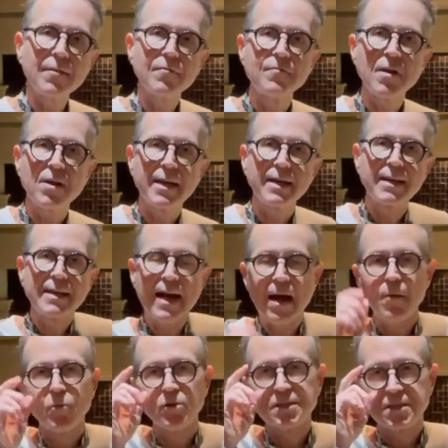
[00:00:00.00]
it very
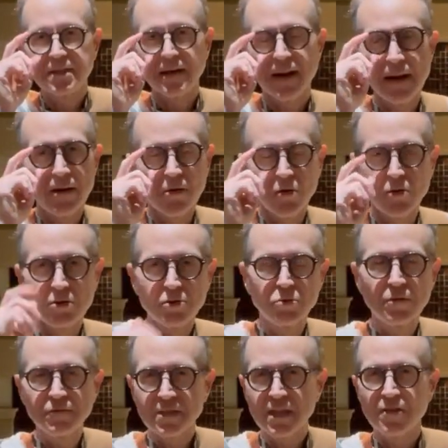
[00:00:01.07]
cowboy style or
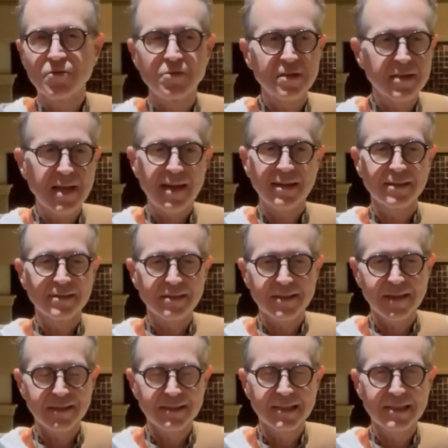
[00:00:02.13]
sort of Southern Italian
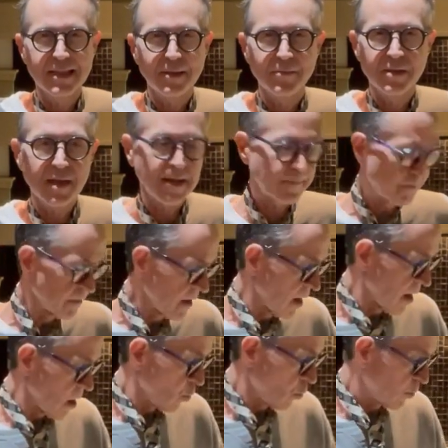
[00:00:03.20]
style, it's the same thing,
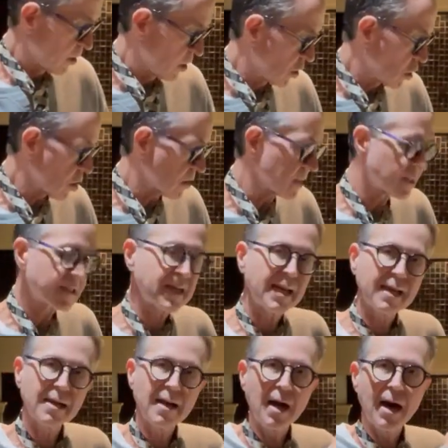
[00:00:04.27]
where we're gonna cook the
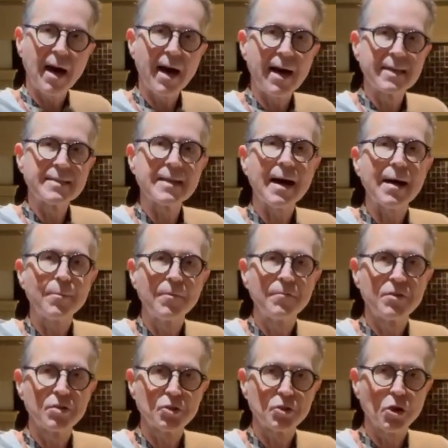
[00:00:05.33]
steak on top of
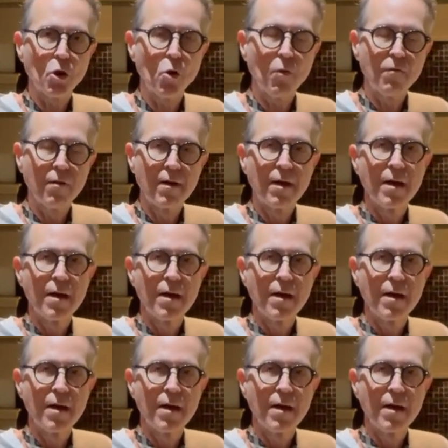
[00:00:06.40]
the stove.